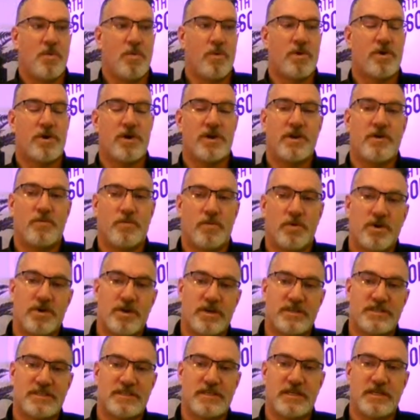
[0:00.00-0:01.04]
we're gonna we're
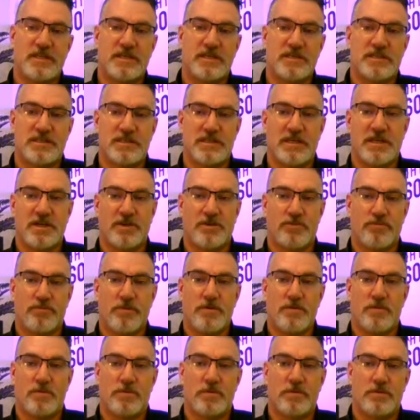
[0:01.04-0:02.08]
gonna see this thing
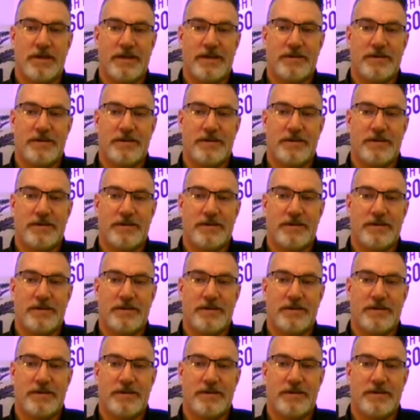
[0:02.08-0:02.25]
through,